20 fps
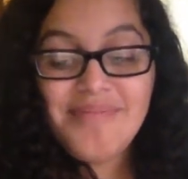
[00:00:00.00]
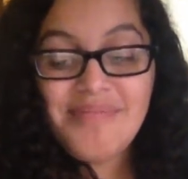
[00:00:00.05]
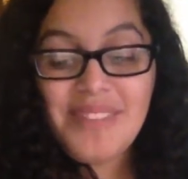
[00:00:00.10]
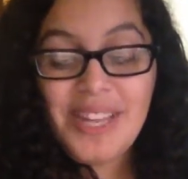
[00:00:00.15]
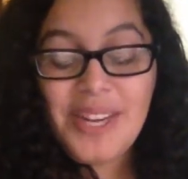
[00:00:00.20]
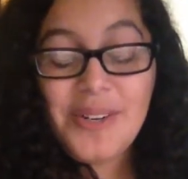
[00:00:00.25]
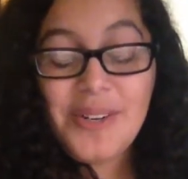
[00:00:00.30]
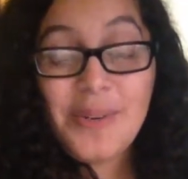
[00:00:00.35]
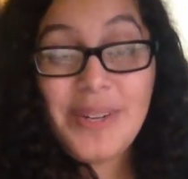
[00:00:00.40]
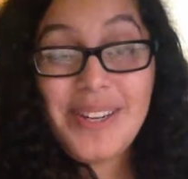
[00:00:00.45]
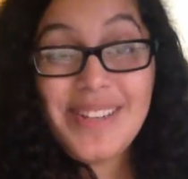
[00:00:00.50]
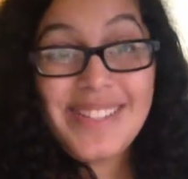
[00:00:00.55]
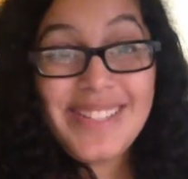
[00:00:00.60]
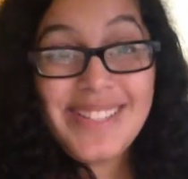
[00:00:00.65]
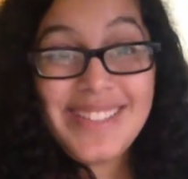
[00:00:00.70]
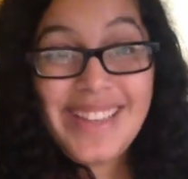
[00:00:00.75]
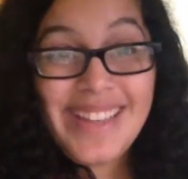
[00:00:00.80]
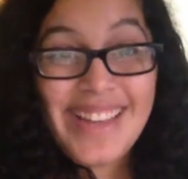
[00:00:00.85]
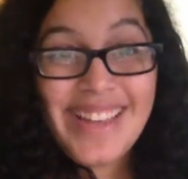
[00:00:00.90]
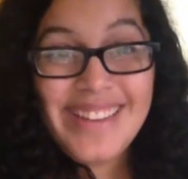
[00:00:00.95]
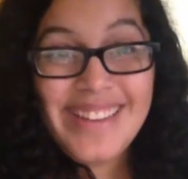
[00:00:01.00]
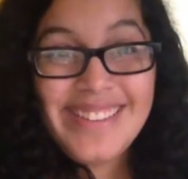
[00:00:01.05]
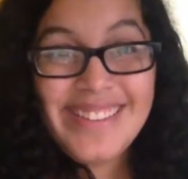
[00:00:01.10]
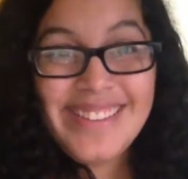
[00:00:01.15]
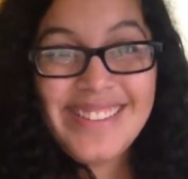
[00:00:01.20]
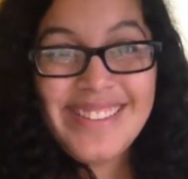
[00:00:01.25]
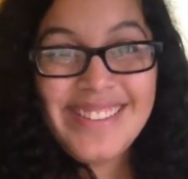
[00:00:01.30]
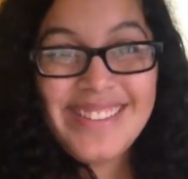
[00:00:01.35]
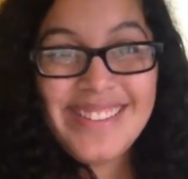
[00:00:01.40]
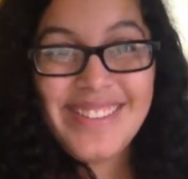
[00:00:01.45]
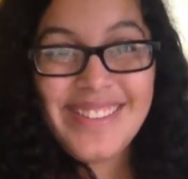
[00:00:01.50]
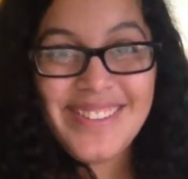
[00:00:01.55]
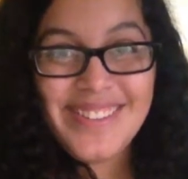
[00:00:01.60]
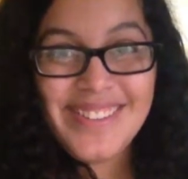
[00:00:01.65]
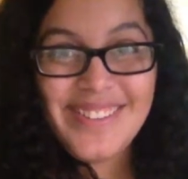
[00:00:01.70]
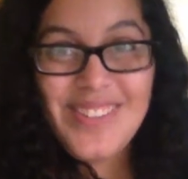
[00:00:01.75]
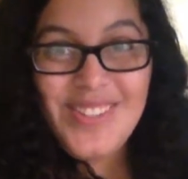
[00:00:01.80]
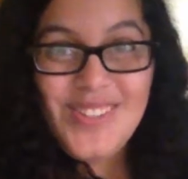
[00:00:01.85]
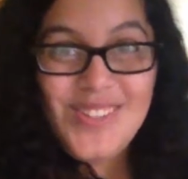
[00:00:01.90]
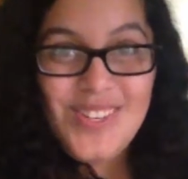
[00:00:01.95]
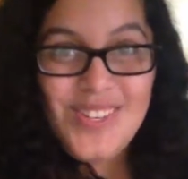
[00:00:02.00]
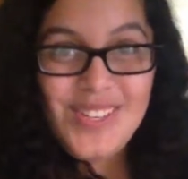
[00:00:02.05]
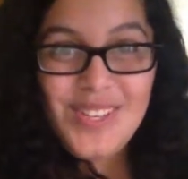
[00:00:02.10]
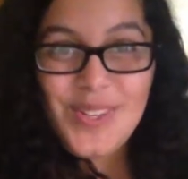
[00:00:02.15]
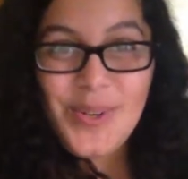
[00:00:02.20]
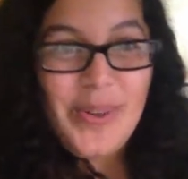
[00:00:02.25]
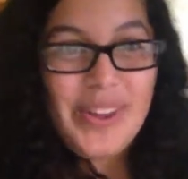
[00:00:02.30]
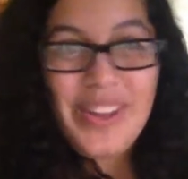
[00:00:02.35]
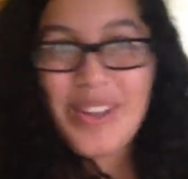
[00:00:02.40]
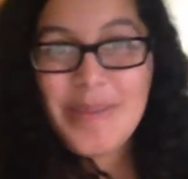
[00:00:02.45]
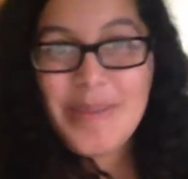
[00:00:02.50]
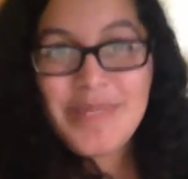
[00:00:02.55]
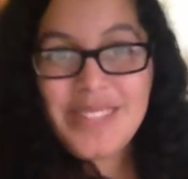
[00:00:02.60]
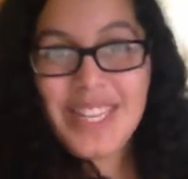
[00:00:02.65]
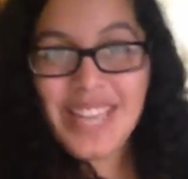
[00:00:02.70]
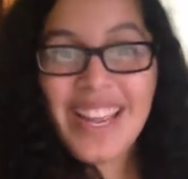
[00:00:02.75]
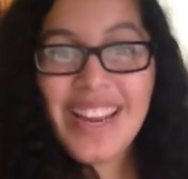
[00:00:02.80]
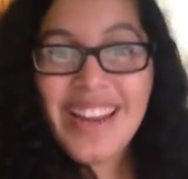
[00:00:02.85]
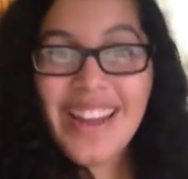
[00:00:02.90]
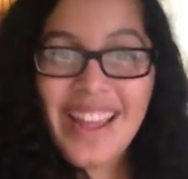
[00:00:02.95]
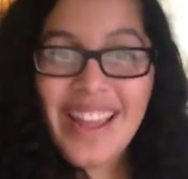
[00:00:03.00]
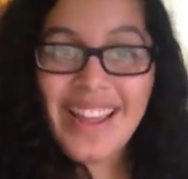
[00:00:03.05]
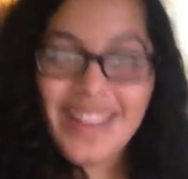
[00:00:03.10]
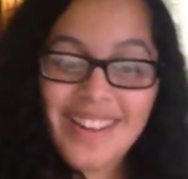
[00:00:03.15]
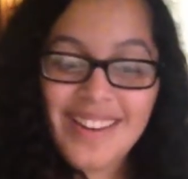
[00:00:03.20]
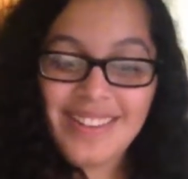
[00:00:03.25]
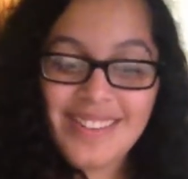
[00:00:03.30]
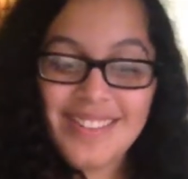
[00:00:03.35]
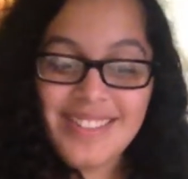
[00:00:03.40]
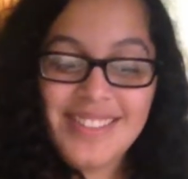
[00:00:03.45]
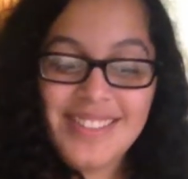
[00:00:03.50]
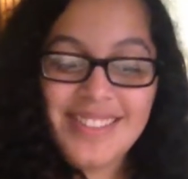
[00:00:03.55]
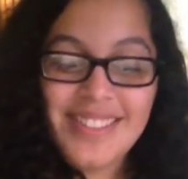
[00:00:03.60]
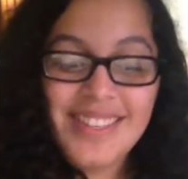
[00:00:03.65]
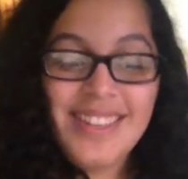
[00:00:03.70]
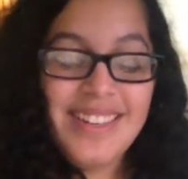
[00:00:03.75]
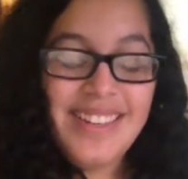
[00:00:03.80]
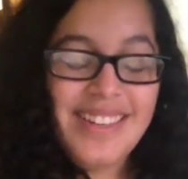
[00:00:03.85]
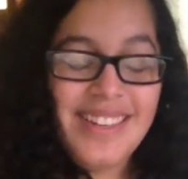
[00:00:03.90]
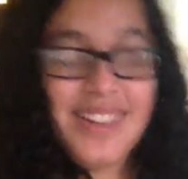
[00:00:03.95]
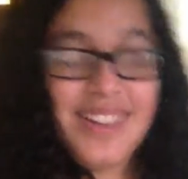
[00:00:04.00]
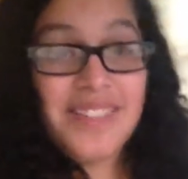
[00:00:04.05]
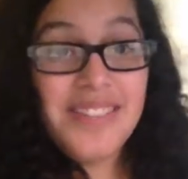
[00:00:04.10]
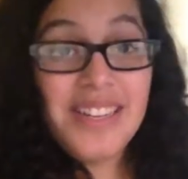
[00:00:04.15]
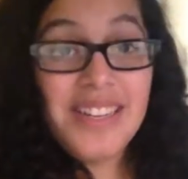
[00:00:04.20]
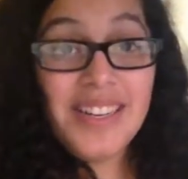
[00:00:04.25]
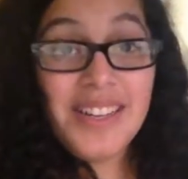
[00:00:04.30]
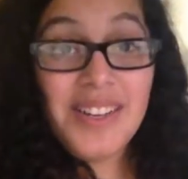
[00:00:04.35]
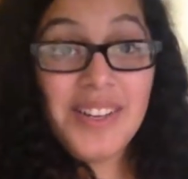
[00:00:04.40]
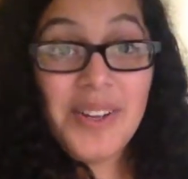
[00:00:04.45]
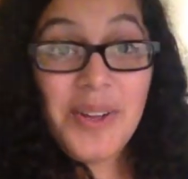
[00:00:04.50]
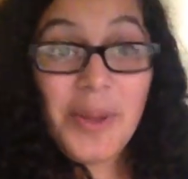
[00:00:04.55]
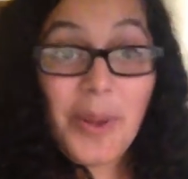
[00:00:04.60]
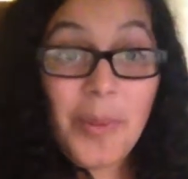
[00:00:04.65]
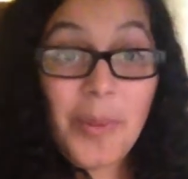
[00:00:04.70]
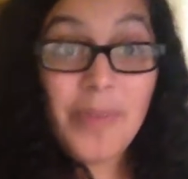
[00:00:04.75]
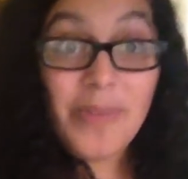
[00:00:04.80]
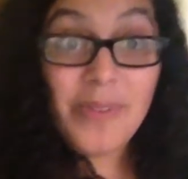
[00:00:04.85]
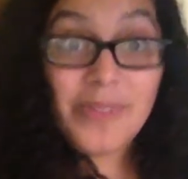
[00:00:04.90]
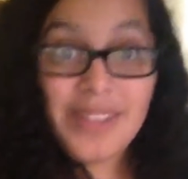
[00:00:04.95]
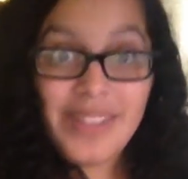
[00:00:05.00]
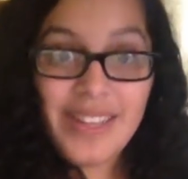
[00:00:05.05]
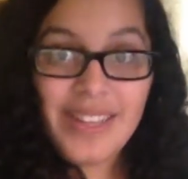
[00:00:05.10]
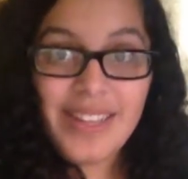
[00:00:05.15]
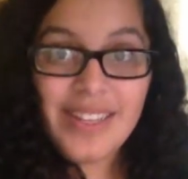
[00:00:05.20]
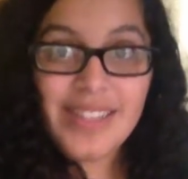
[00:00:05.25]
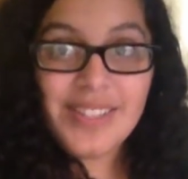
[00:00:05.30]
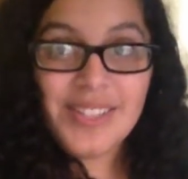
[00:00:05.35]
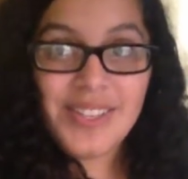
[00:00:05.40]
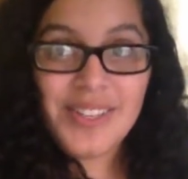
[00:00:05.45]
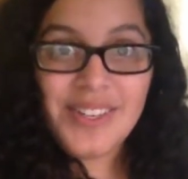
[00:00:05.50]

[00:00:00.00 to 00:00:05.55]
I don't know what else to say, so this is just a quick update, and yeah, hopefully it's good